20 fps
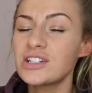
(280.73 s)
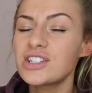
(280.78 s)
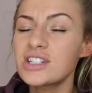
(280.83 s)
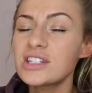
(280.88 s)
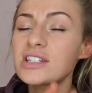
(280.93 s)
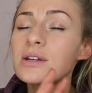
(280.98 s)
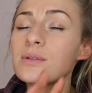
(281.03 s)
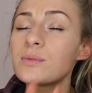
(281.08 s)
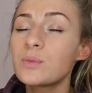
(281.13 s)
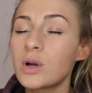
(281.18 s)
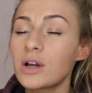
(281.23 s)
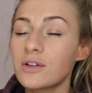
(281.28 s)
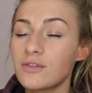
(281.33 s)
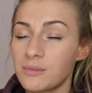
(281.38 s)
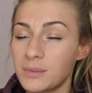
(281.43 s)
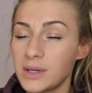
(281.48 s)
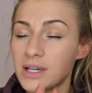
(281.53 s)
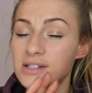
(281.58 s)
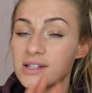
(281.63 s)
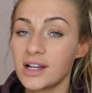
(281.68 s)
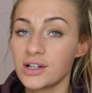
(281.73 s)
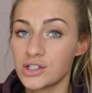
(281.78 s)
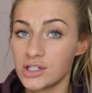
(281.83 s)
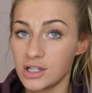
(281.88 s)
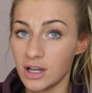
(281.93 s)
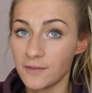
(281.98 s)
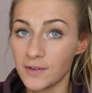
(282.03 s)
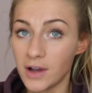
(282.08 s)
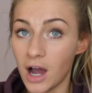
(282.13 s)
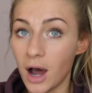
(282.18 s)
It just didn't work for me because I
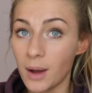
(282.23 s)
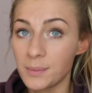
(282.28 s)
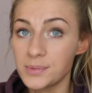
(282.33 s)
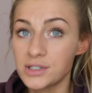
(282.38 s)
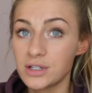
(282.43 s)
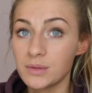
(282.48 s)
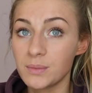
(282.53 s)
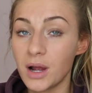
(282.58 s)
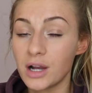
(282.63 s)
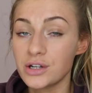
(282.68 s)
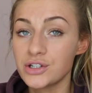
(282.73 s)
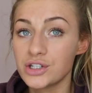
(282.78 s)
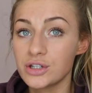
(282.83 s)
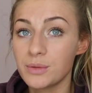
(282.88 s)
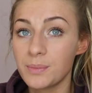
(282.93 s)
just love carbs too much.